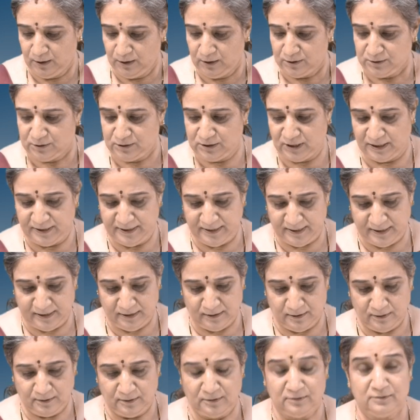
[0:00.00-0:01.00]
The
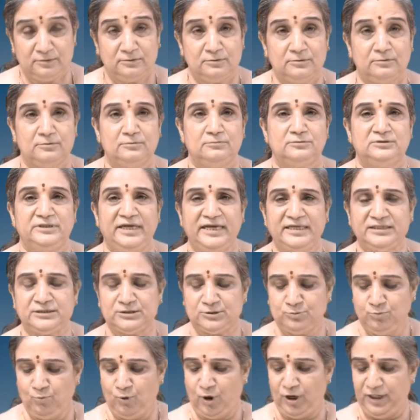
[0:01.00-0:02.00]

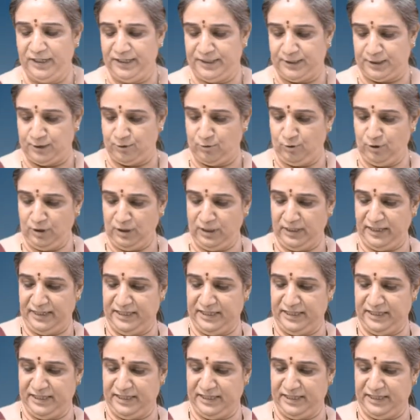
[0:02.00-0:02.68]
next molecule